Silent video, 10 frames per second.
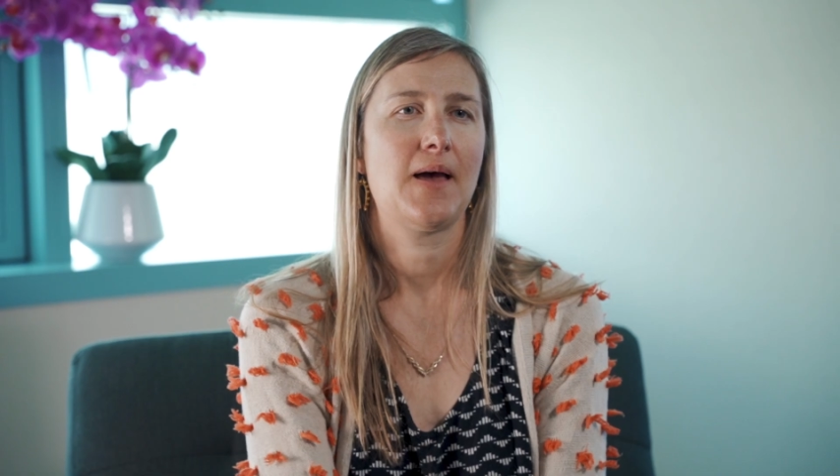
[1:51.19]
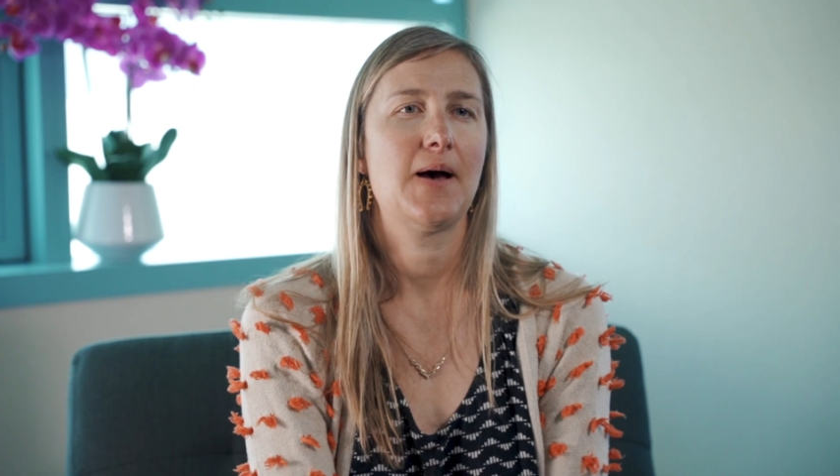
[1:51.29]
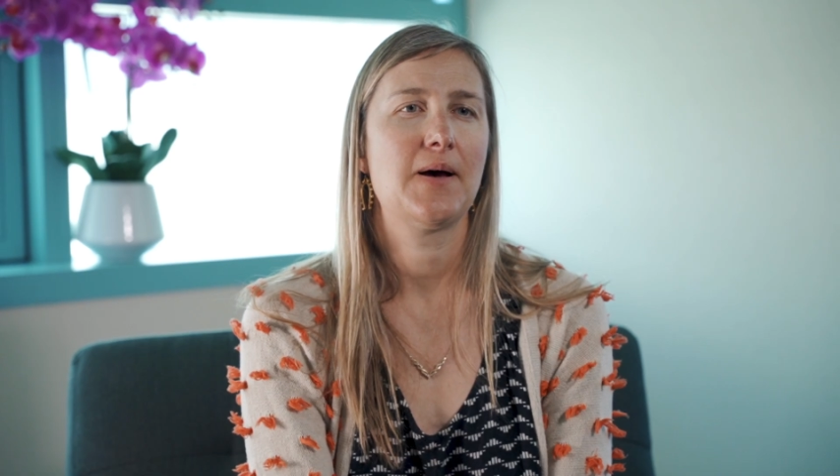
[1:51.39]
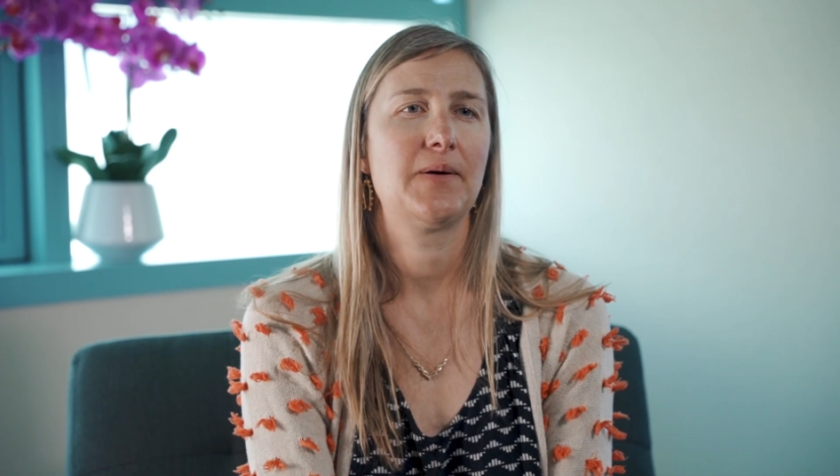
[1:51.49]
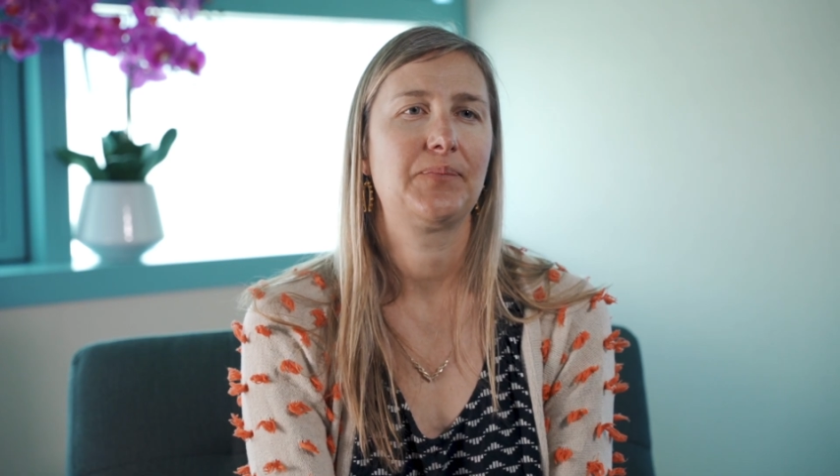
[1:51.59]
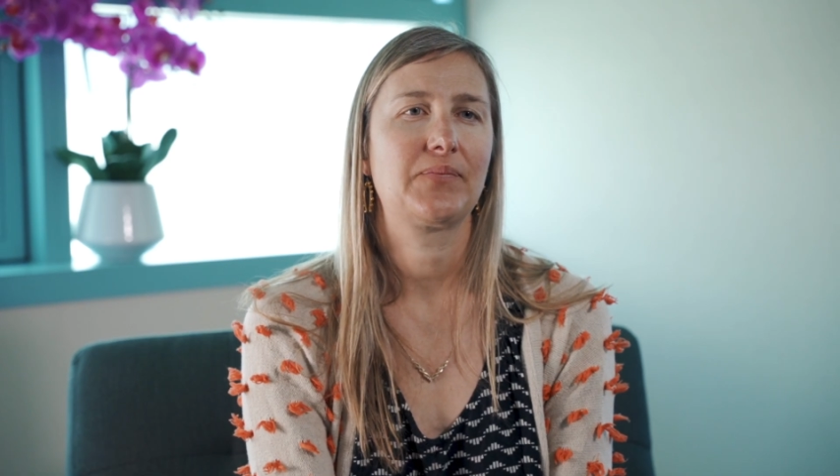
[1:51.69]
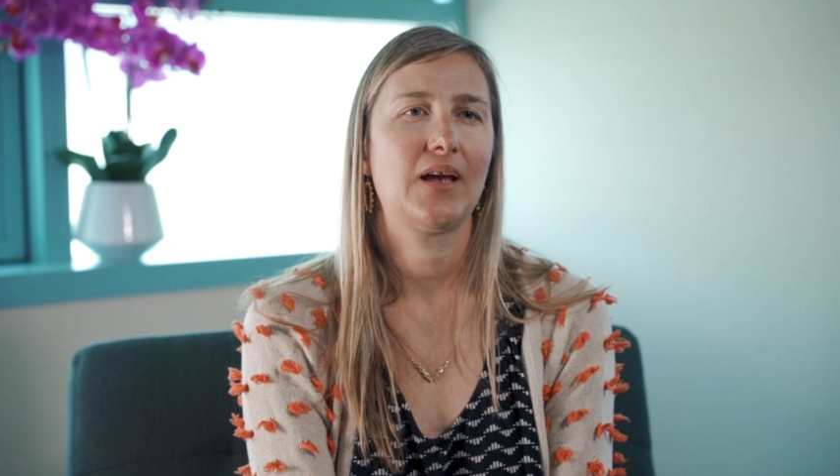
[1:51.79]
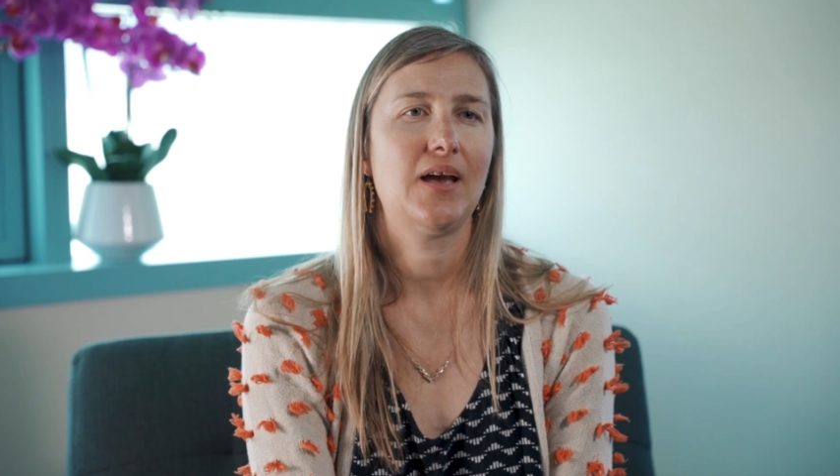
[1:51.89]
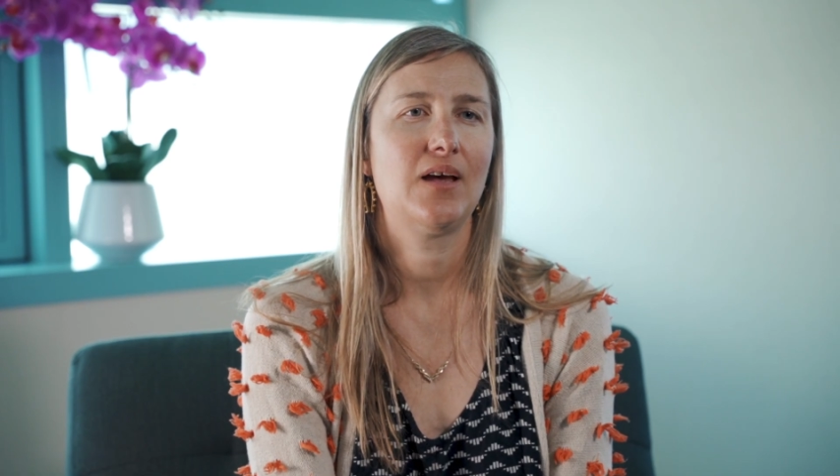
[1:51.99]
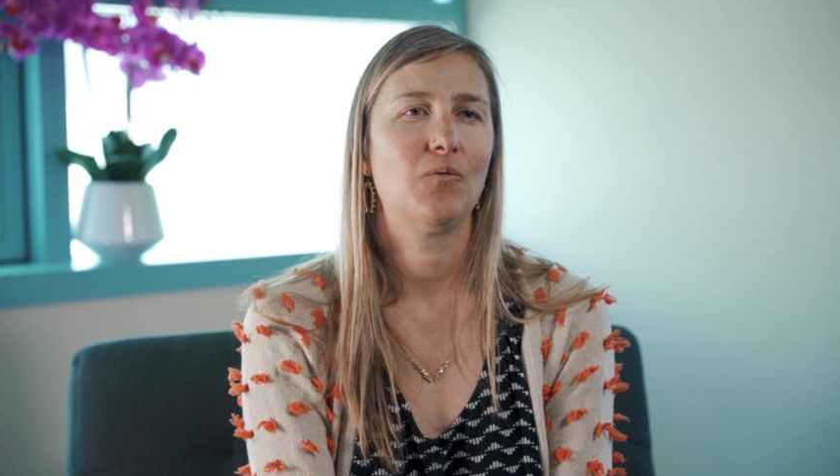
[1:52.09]

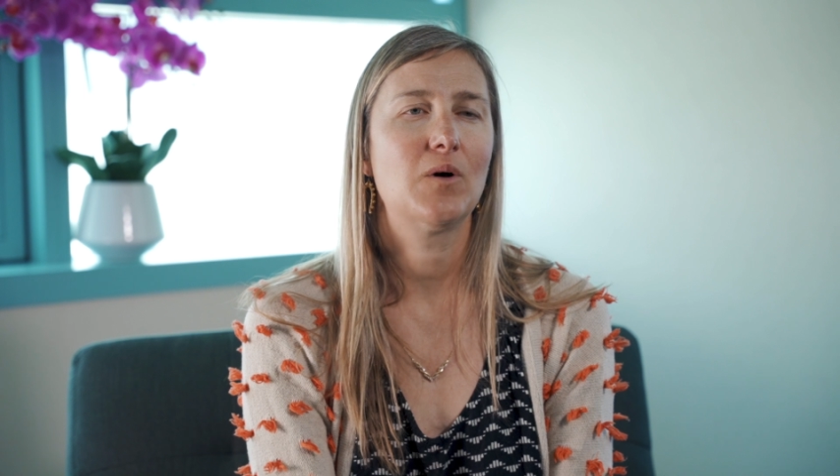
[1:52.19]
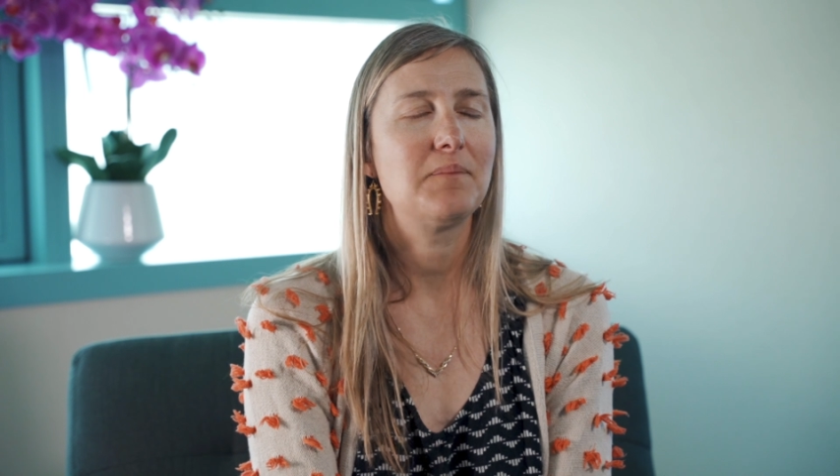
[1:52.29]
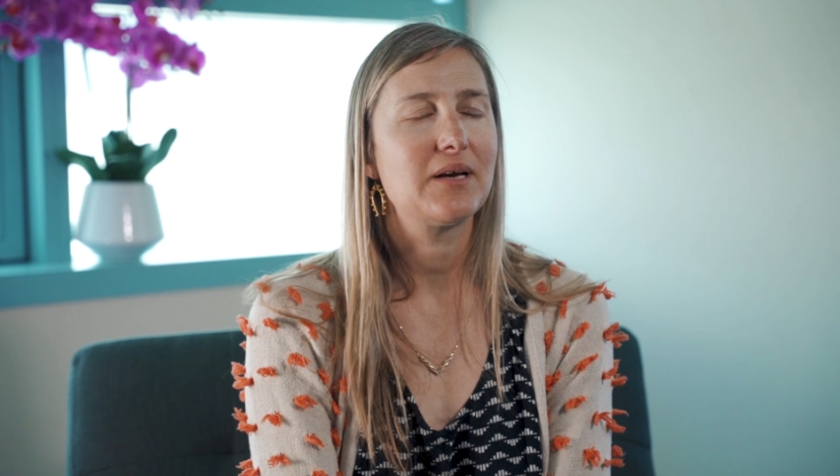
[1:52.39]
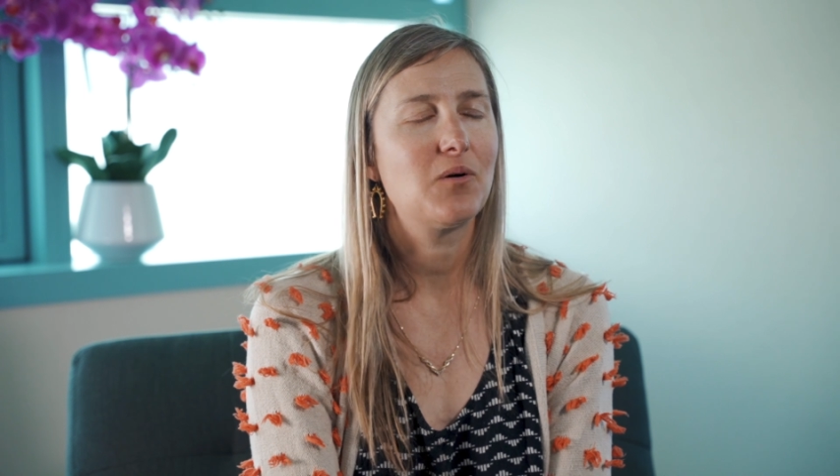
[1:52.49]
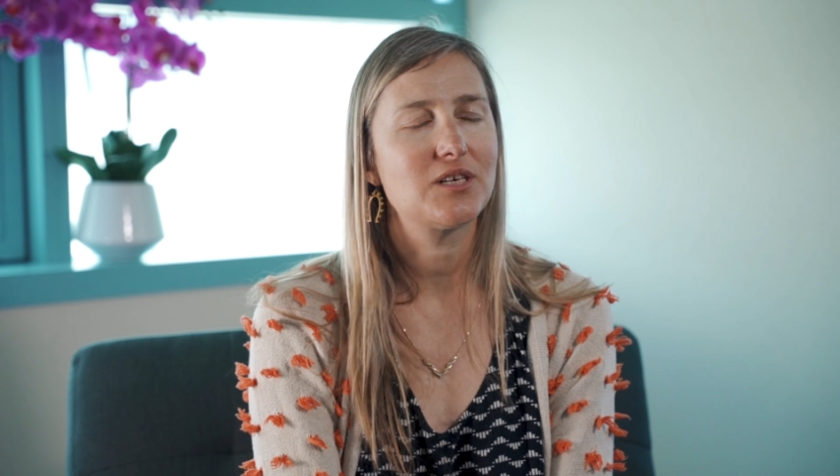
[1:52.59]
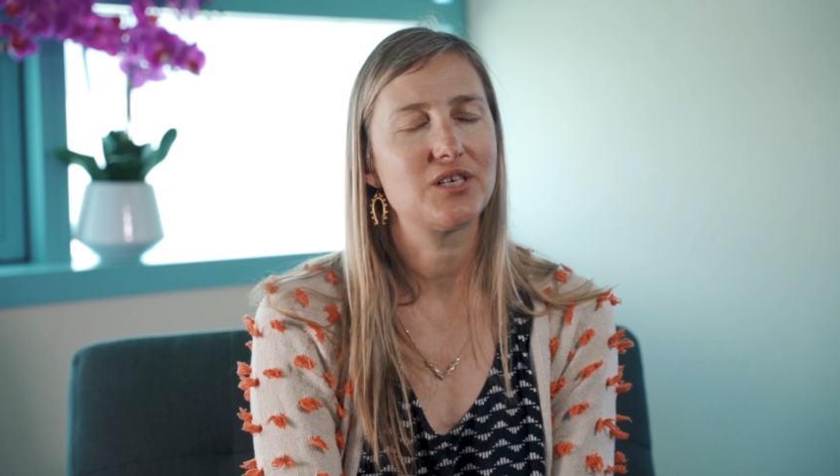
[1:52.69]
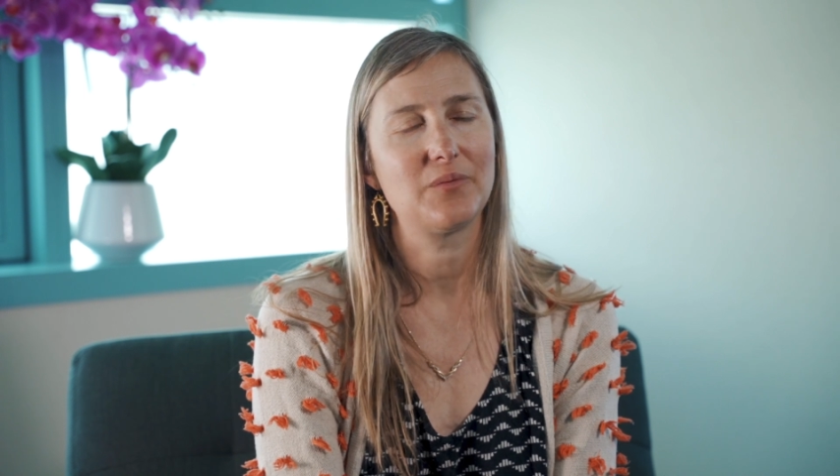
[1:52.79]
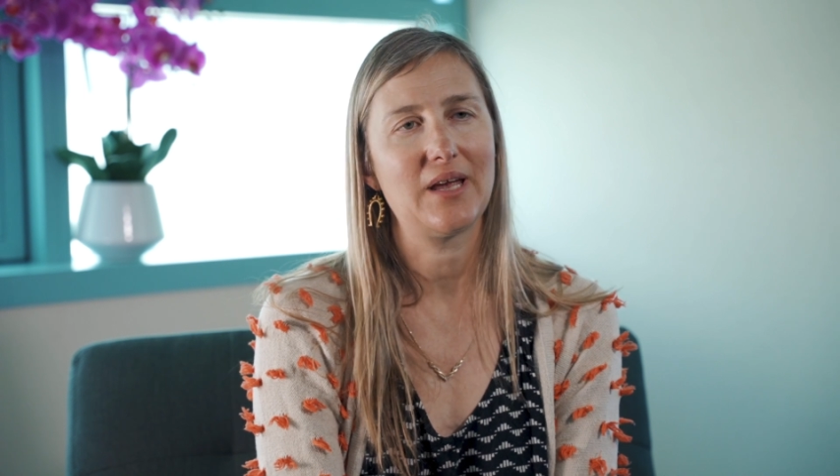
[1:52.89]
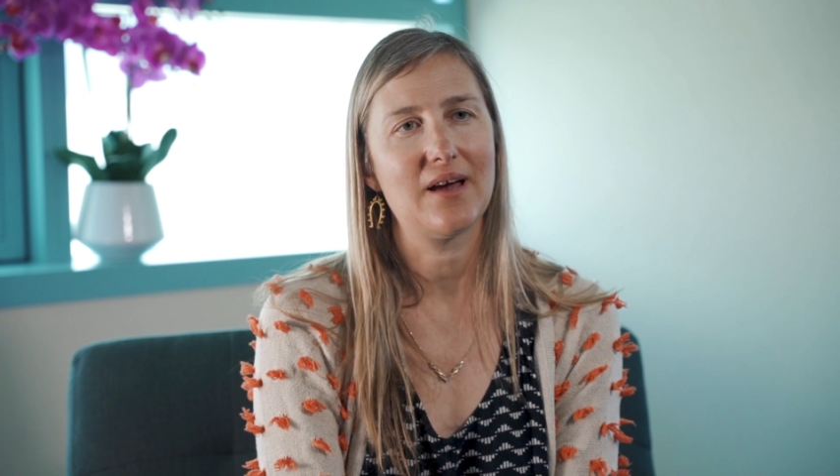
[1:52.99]
And one big question we